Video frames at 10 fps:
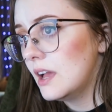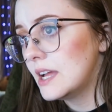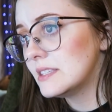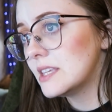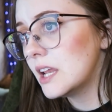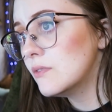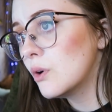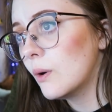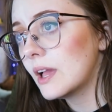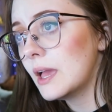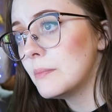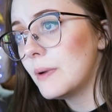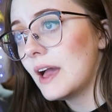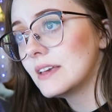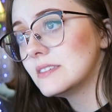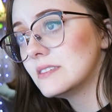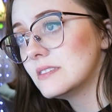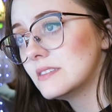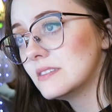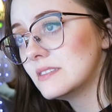Instead of growing
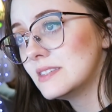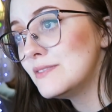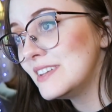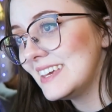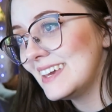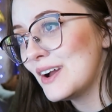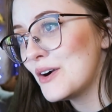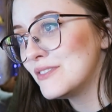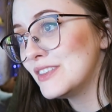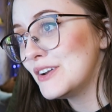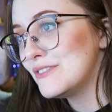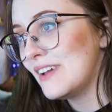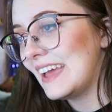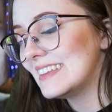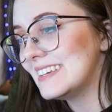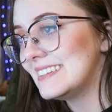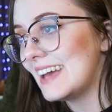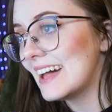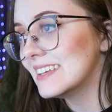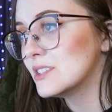impassivity over their fate,
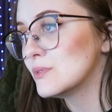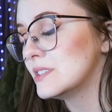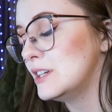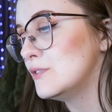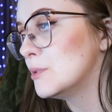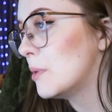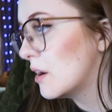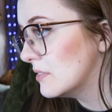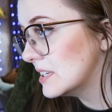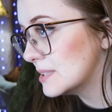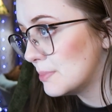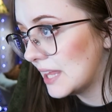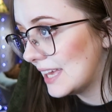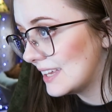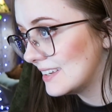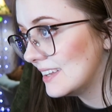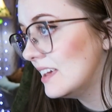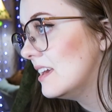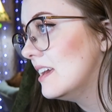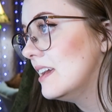Daedalus received a marvelous plan.
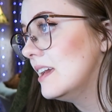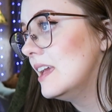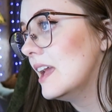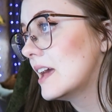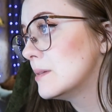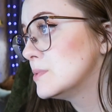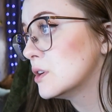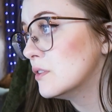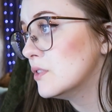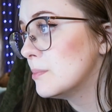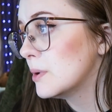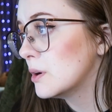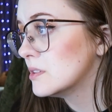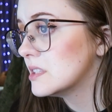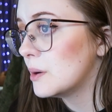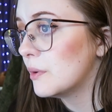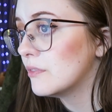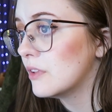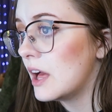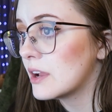He had observed the birds that were
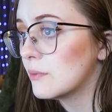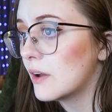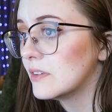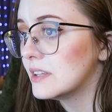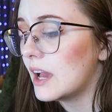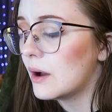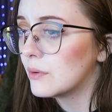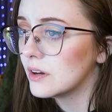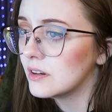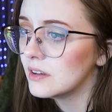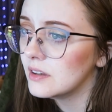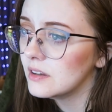flying around the tower.